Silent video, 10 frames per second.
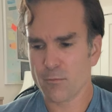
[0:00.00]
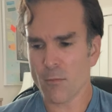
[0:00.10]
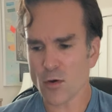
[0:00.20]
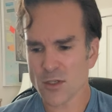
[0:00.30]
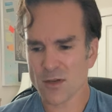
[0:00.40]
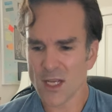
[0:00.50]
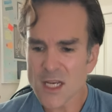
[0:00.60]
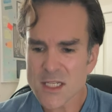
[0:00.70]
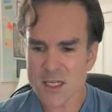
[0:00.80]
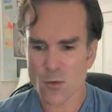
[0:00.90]
most
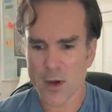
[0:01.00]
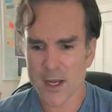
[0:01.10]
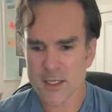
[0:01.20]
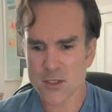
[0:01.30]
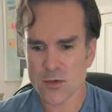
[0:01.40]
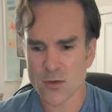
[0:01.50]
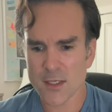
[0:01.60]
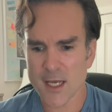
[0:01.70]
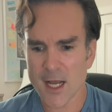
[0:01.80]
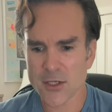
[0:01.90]
easy way is to
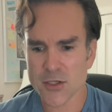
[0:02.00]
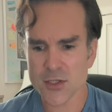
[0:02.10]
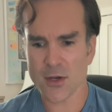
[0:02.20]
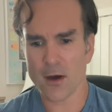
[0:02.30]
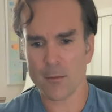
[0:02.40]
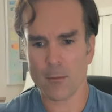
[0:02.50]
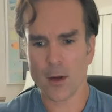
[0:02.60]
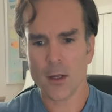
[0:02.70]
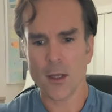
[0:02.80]
attach some